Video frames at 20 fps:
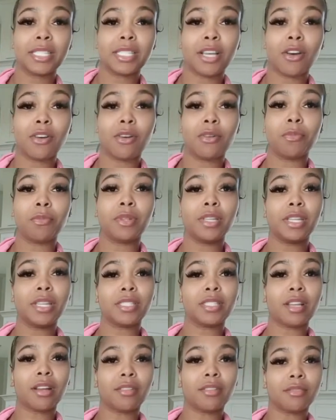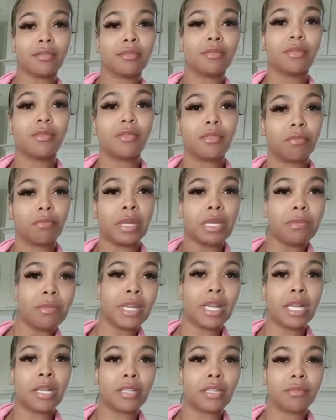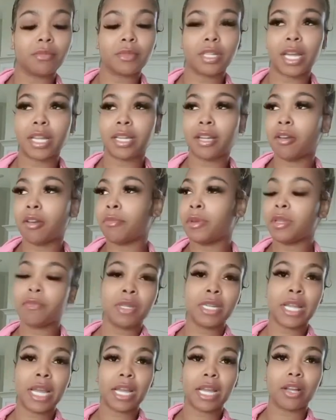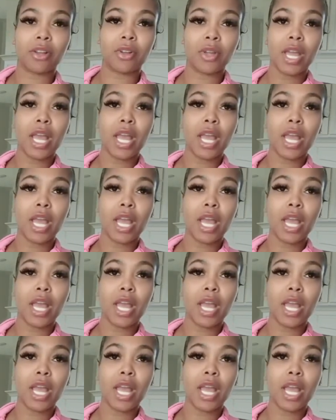So please don't beat me up. Like, don't beat me down.